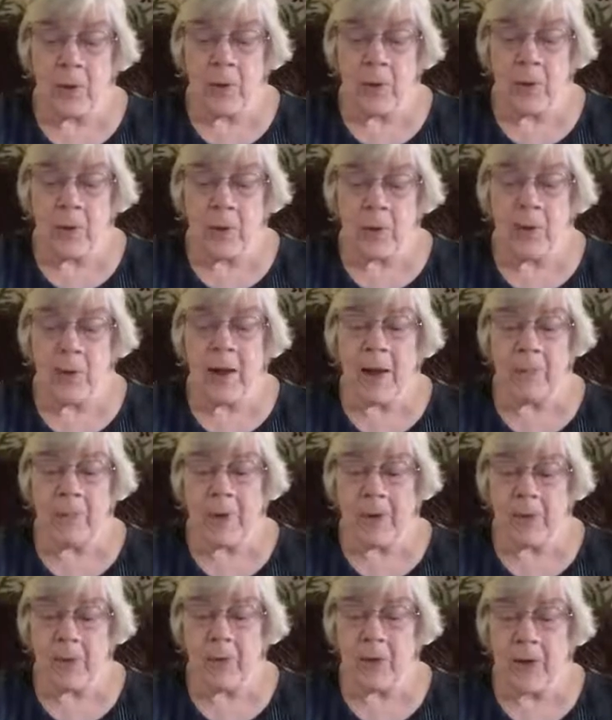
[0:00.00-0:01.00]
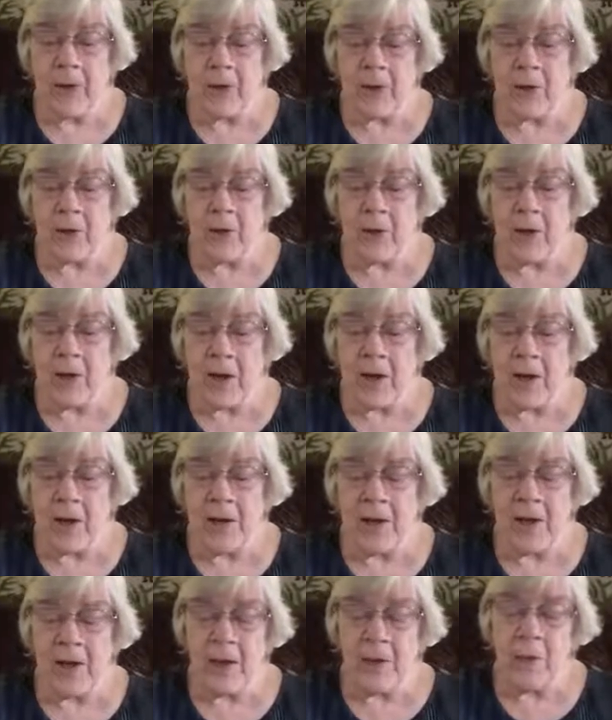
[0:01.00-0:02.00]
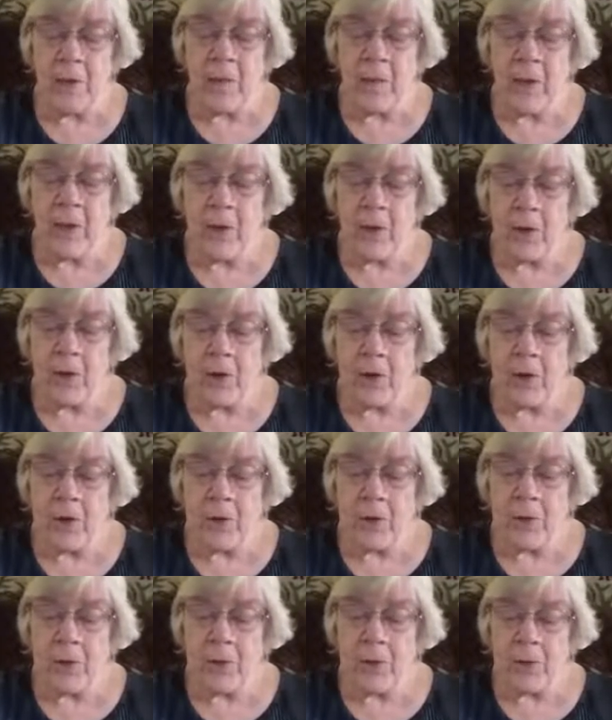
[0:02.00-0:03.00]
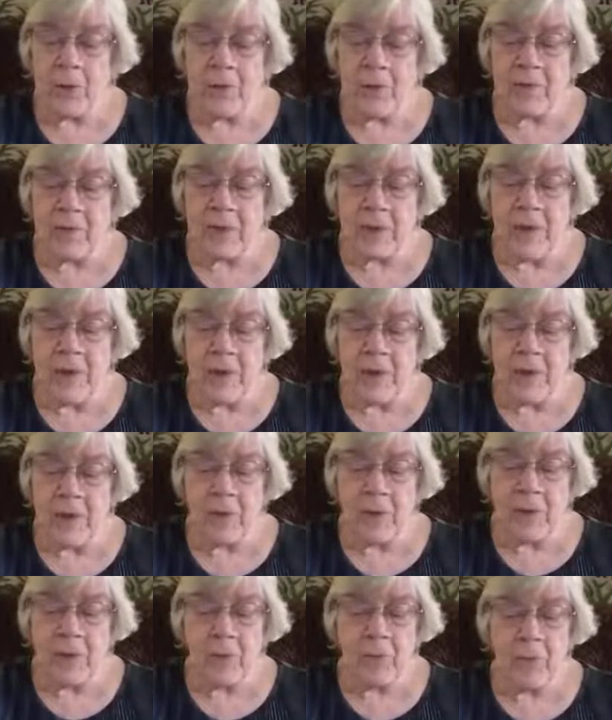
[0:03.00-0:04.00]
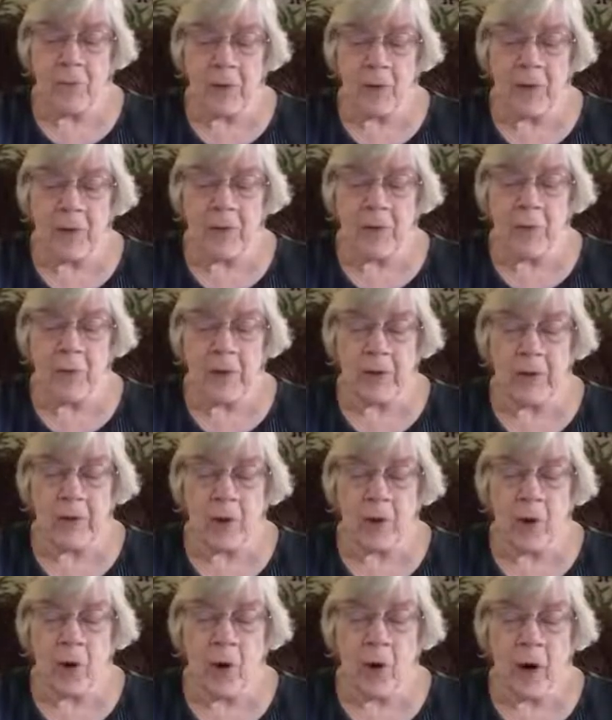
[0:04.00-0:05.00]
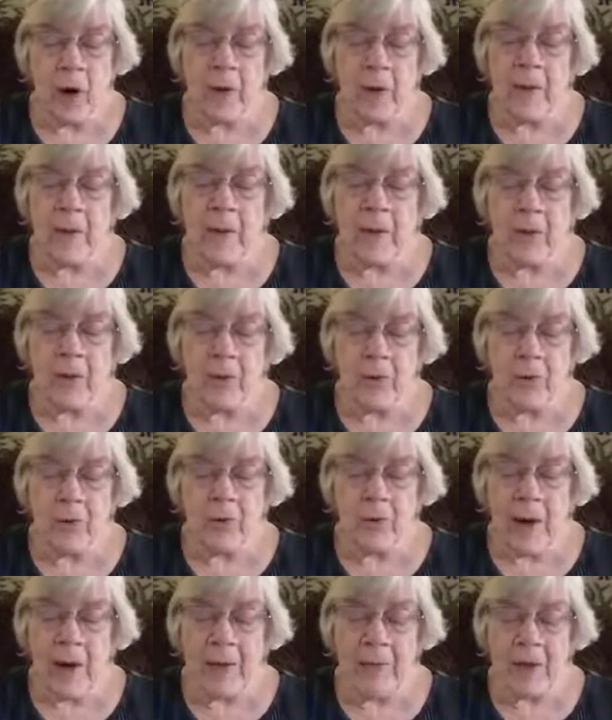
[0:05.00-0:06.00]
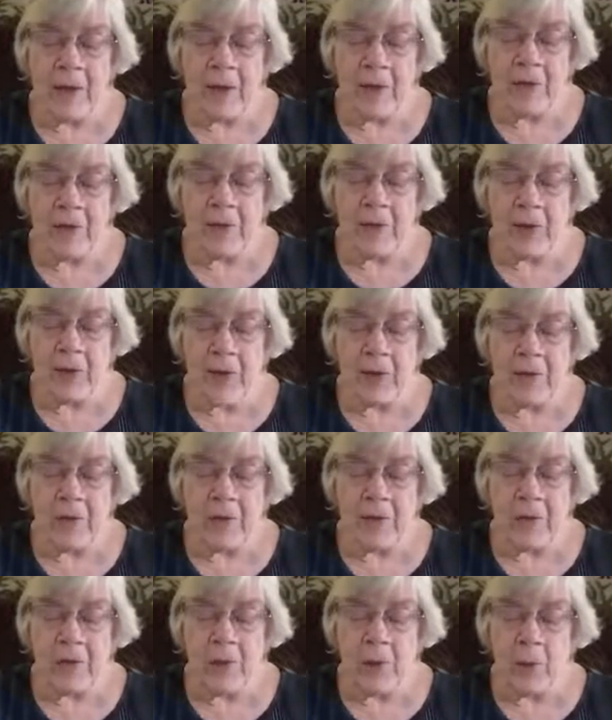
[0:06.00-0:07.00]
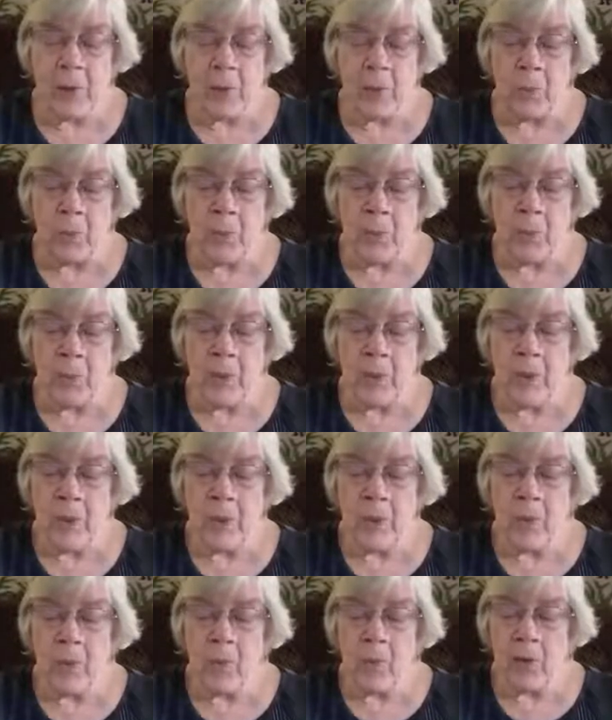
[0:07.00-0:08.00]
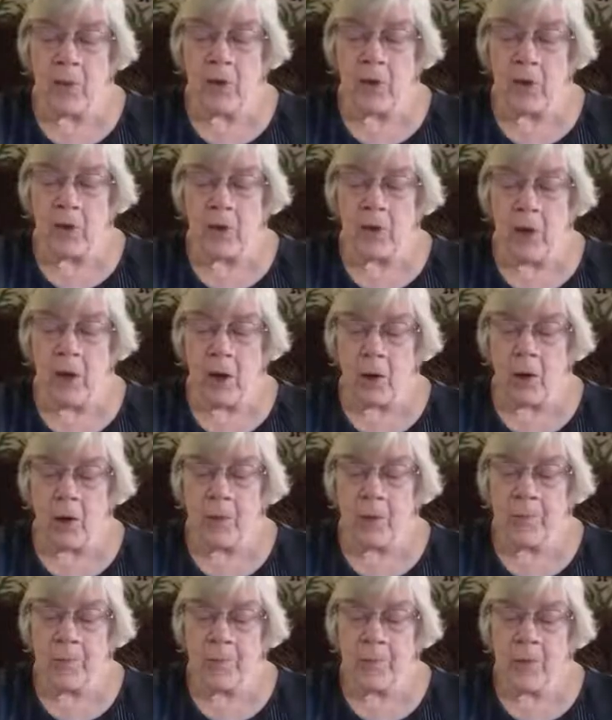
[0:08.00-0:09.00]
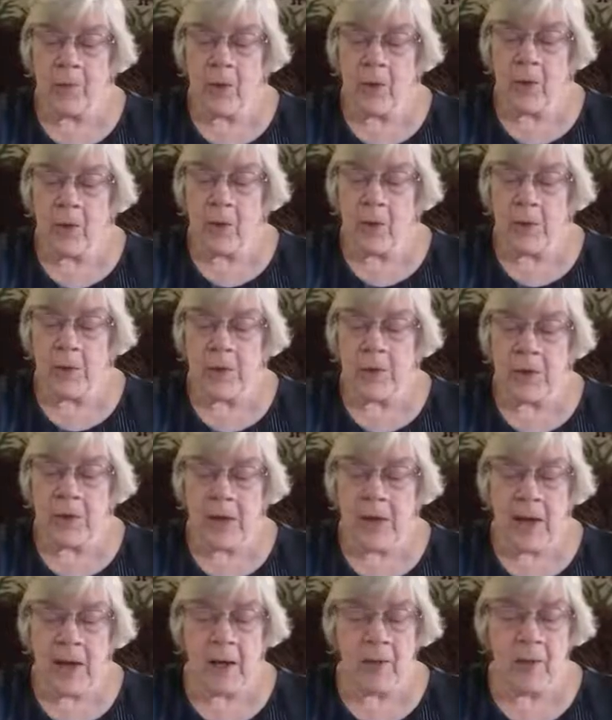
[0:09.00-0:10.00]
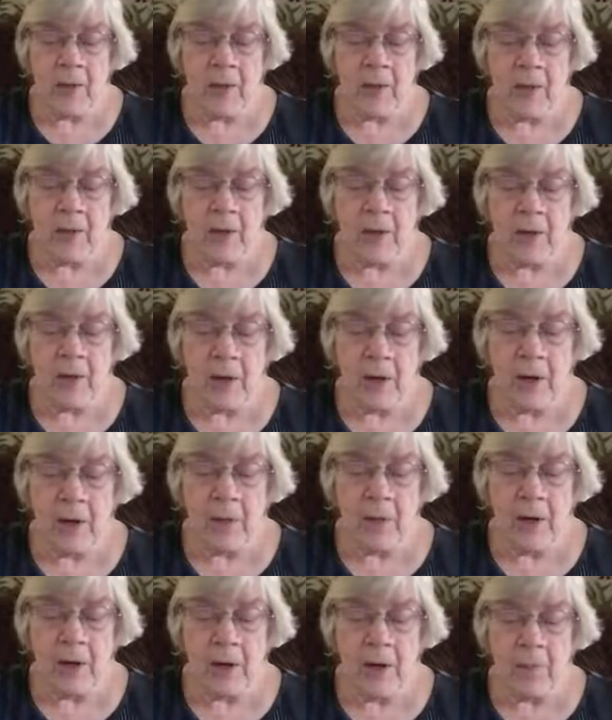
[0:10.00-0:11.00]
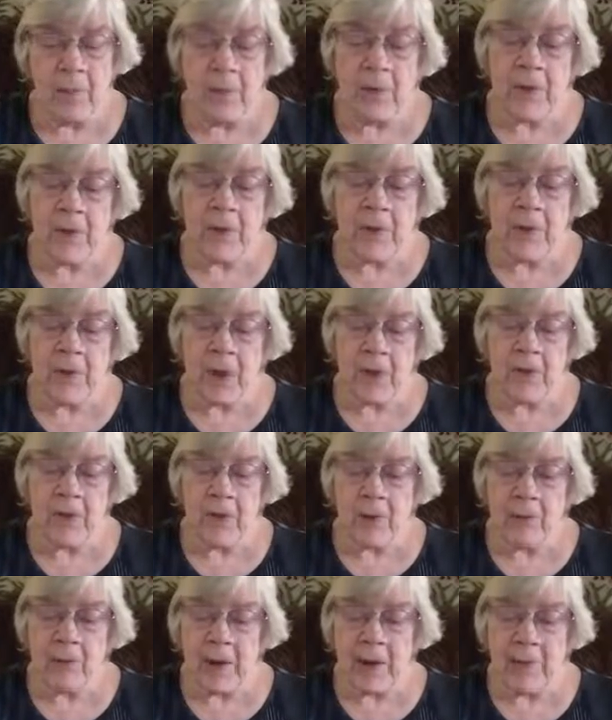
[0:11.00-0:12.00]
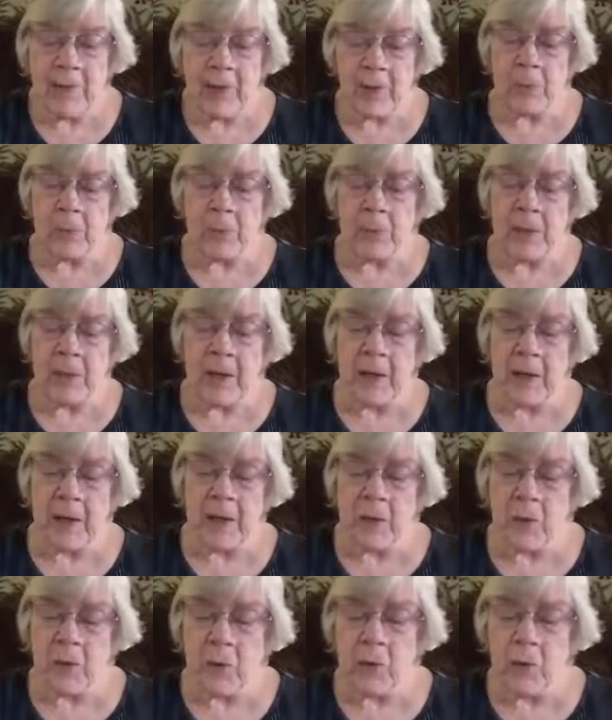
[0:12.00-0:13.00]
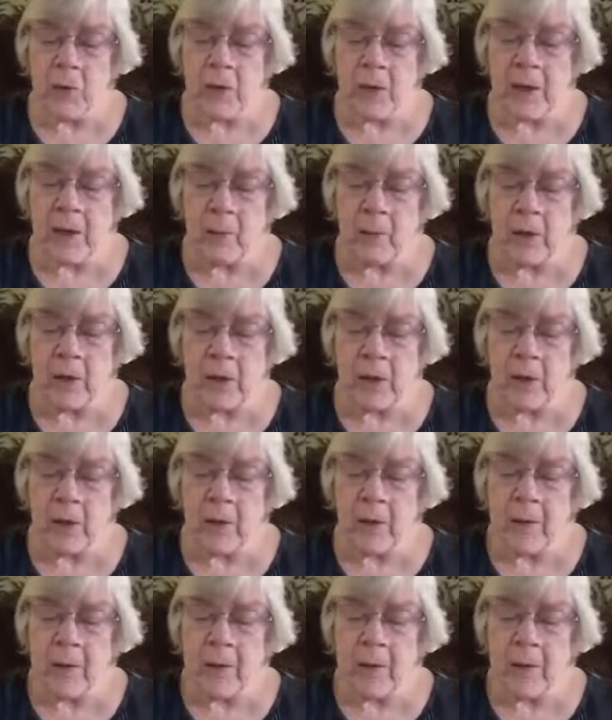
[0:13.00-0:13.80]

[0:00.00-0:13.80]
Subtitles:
arrived by train in Donnytown on June 17th and tried to rent a car to drive out to Janus's home, without luck. There was a taxi in Donnytown, but the taxi driver was planting his corn that week.